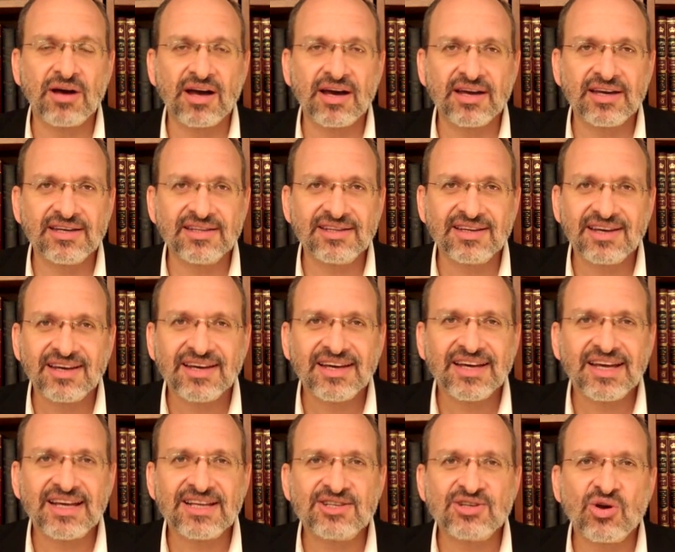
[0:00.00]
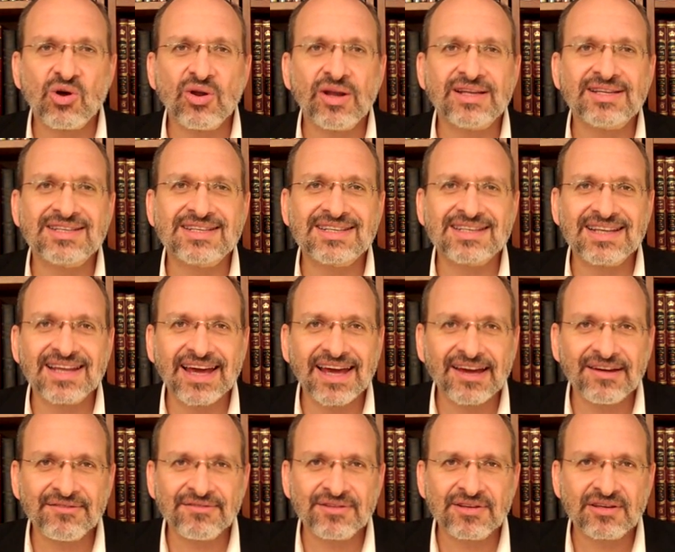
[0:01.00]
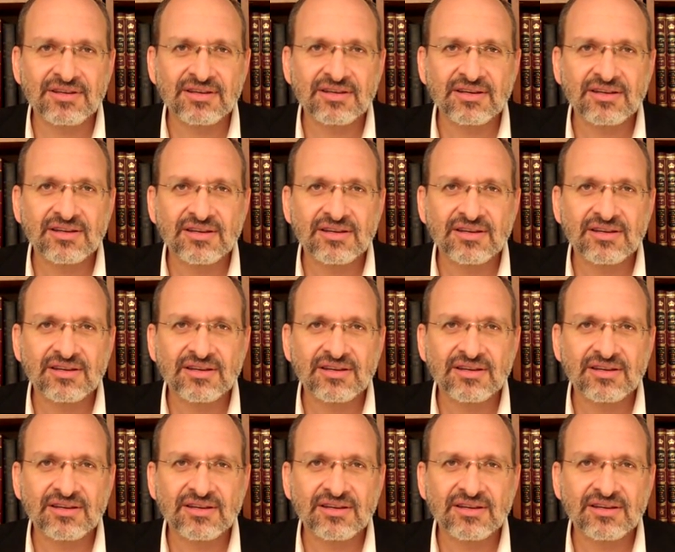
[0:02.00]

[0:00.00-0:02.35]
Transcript: mind. It's all enslaved